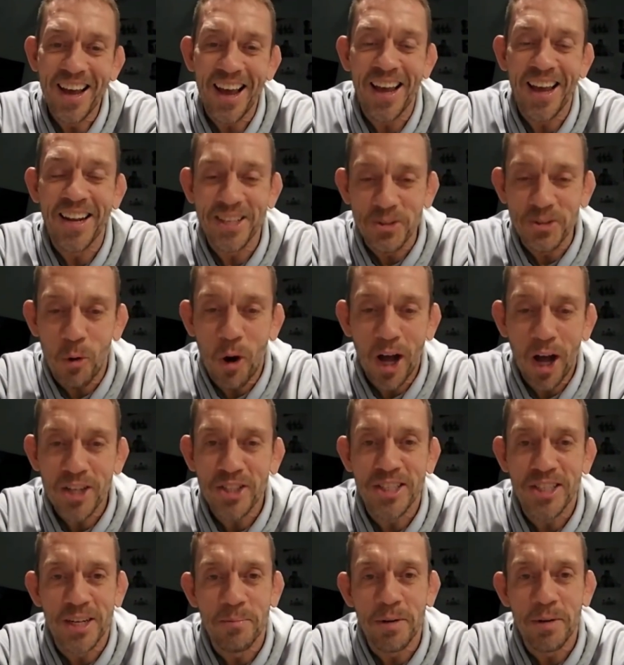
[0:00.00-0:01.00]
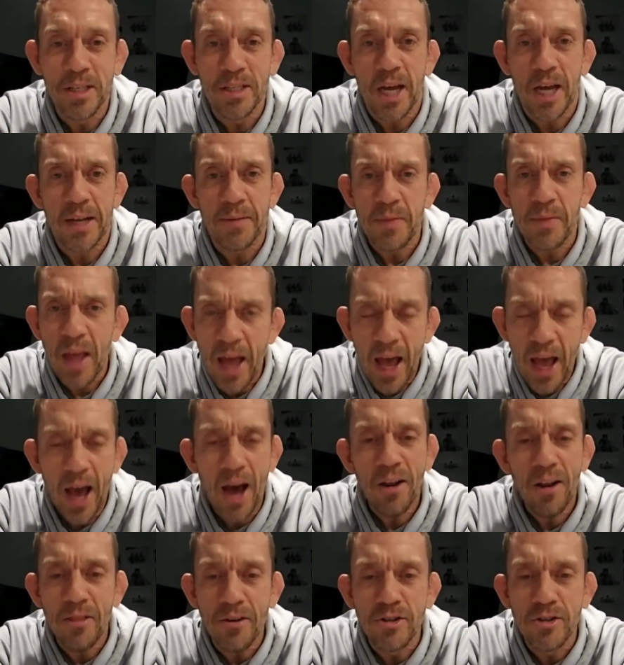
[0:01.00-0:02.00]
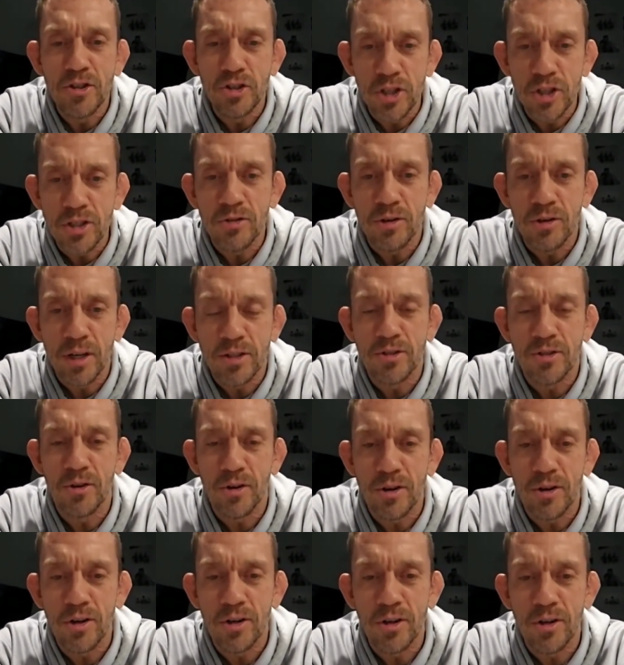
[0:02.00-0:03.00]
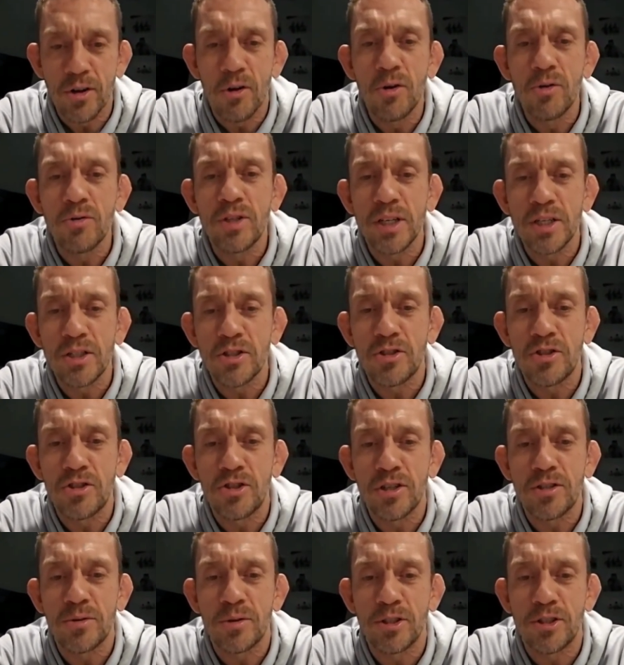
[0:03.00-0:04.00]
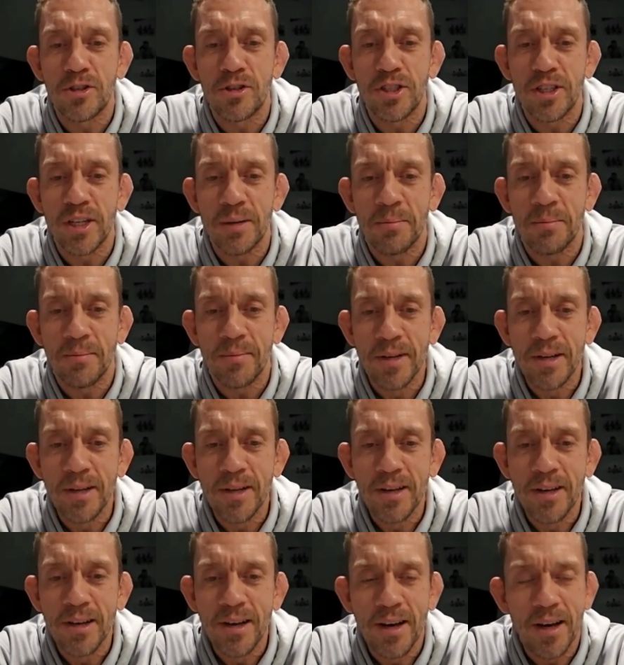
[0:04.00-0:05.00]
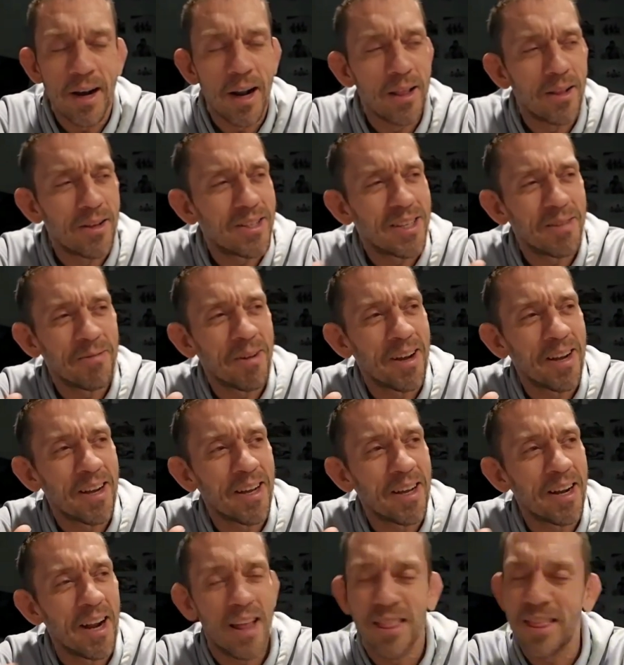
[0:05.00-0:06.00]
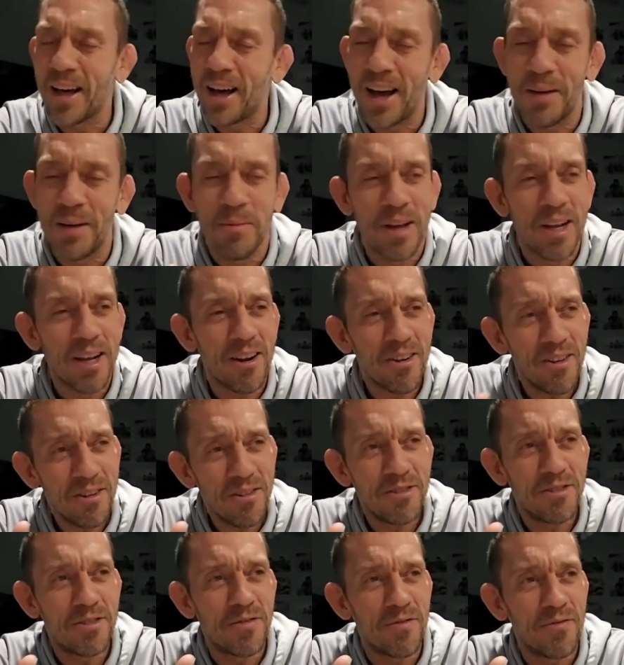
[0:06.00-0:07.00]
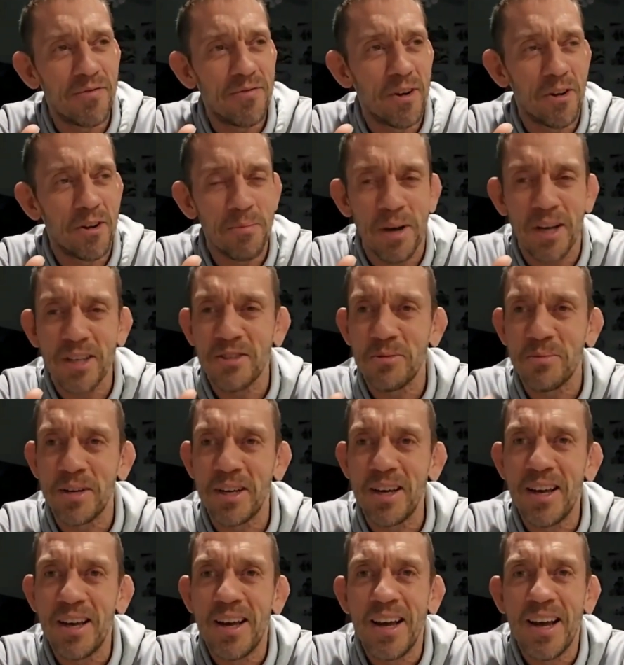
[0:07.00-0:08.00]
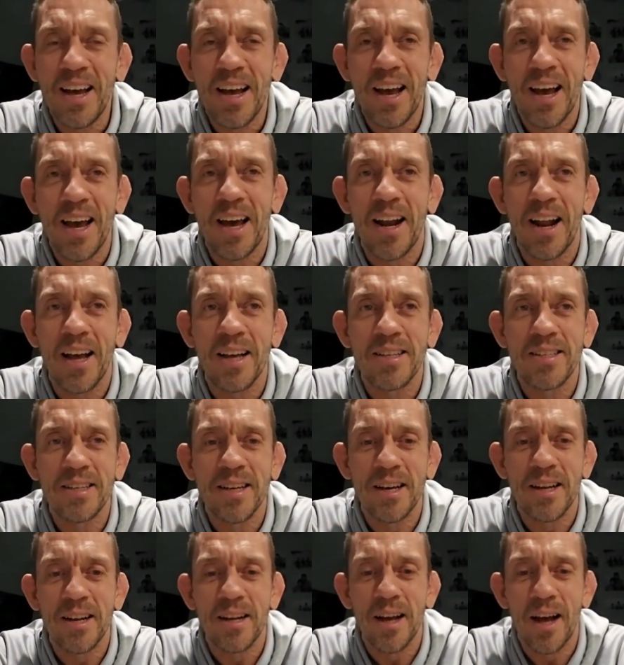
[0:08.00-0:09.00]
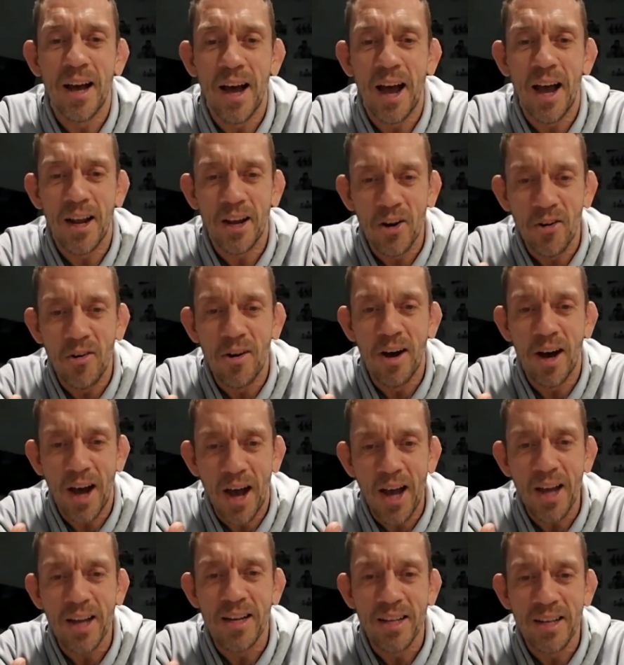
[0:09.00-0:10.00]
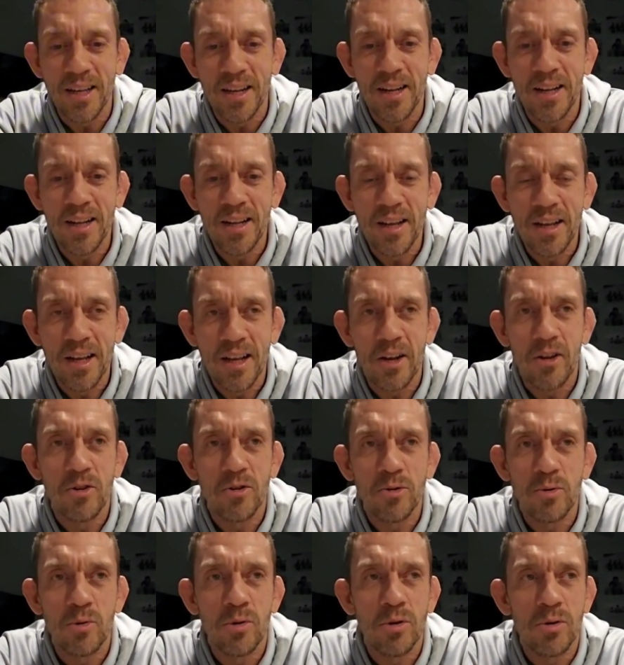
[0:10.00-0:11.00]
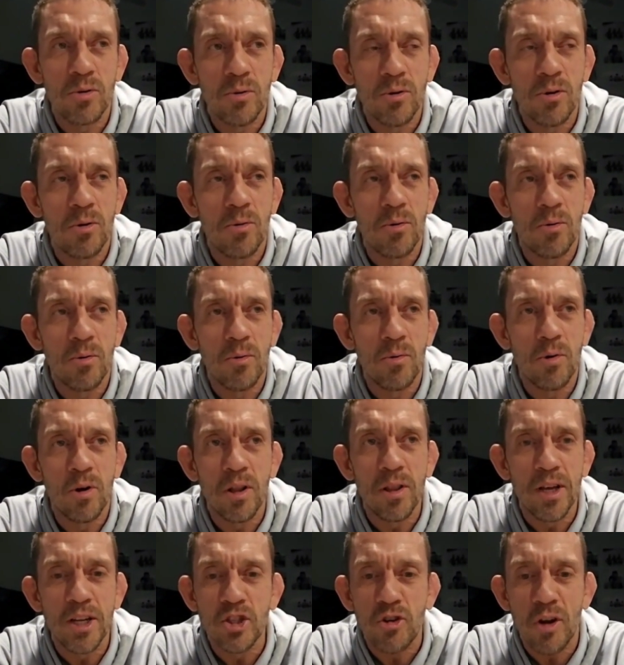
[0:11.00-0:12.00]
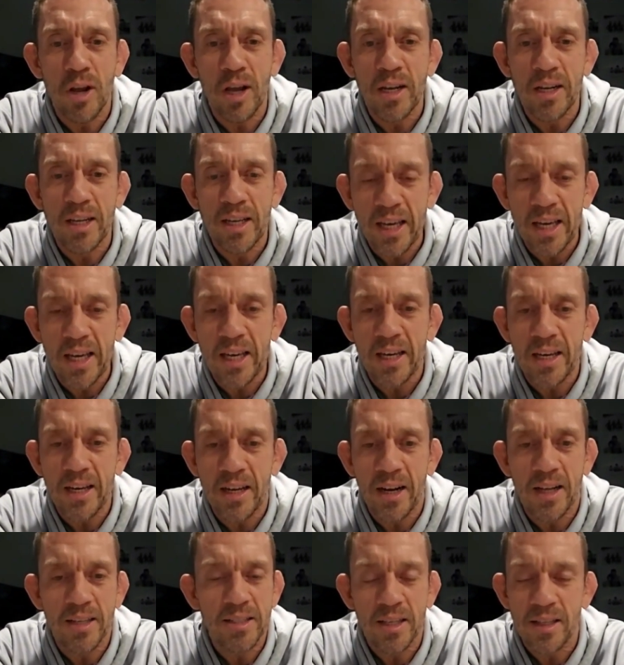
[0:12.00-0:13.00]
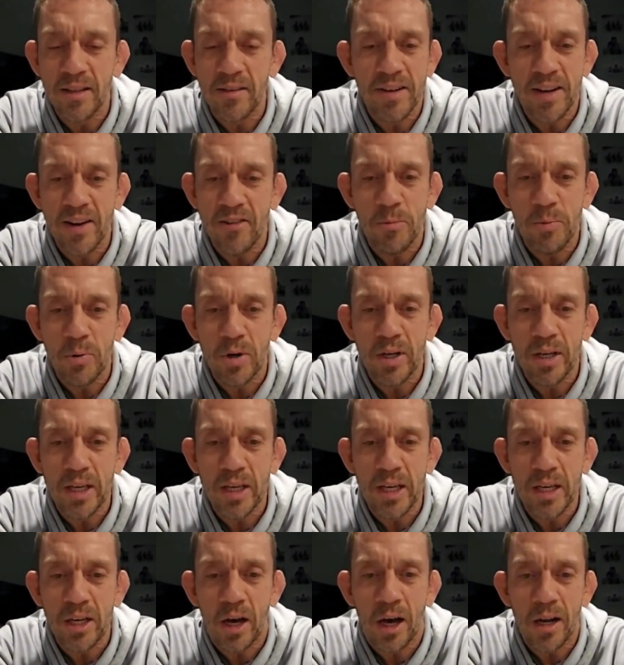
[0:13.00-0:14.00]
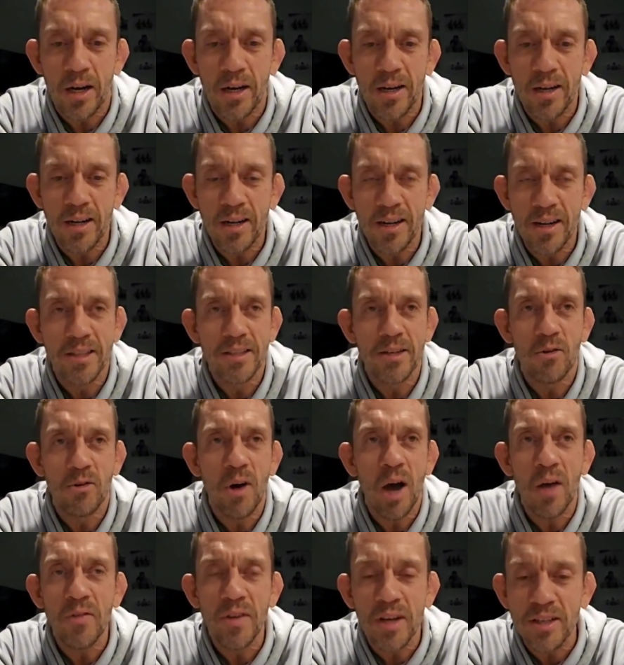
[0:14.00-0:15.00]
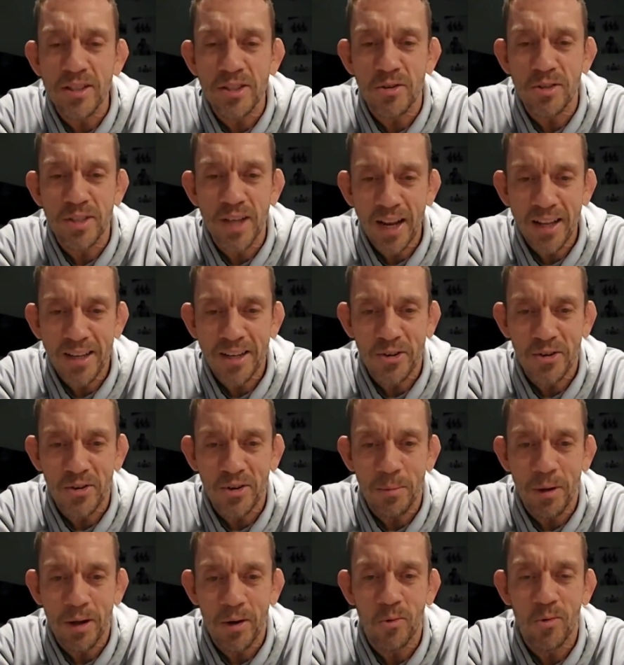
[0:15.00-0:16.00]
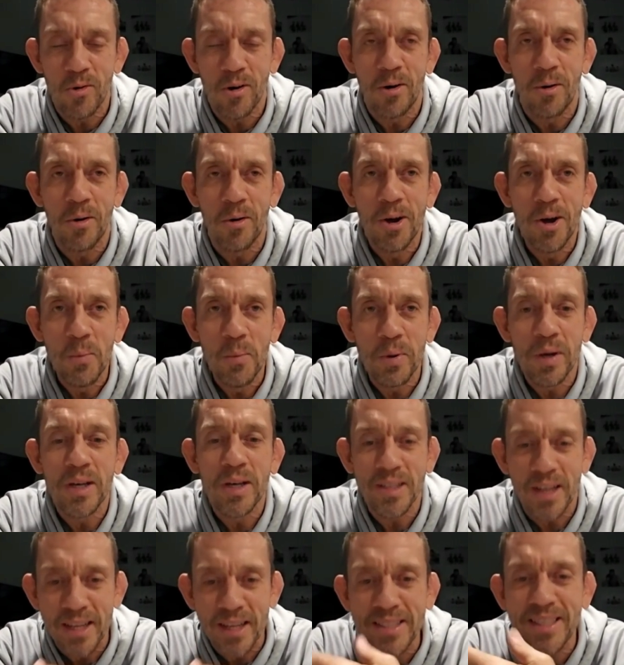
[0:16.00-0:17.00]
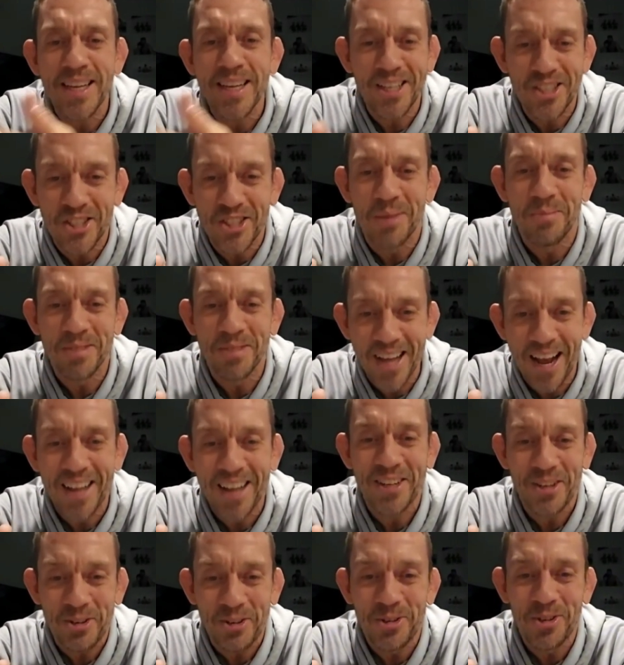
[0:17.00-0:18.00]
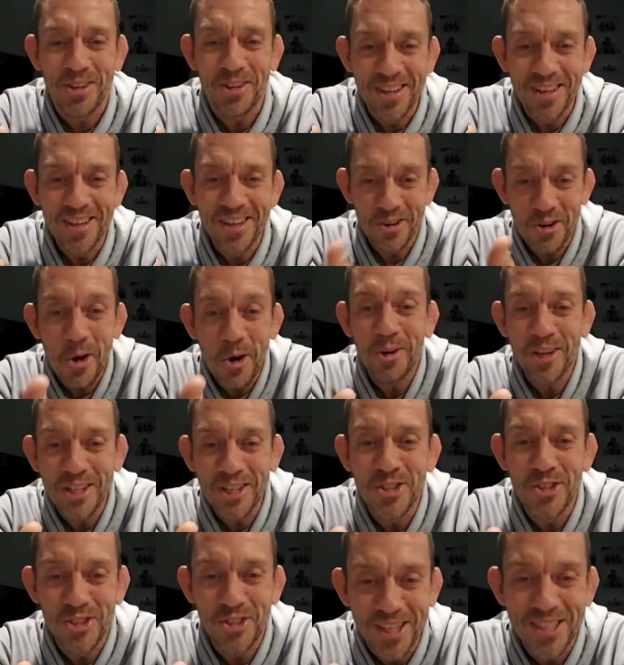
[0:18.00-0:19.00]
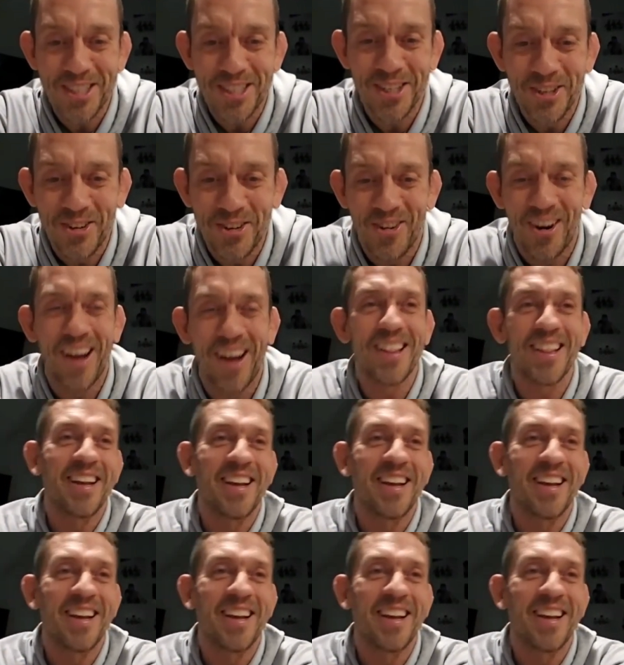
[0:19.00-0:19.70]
And he's watching them and he's like, how did their jiu-jitsu get so good? Who teaches jiu-jitsu at your gym? And I looked at him like, and I'm like, are you messing with me? And I go, I did. And he goes, well, where do they train gi? And I said, they've never put a gi on. And he's like, well, how'd they get so technical? I'm like, well, because I teach them technical no-gi jiu-jitsu, right?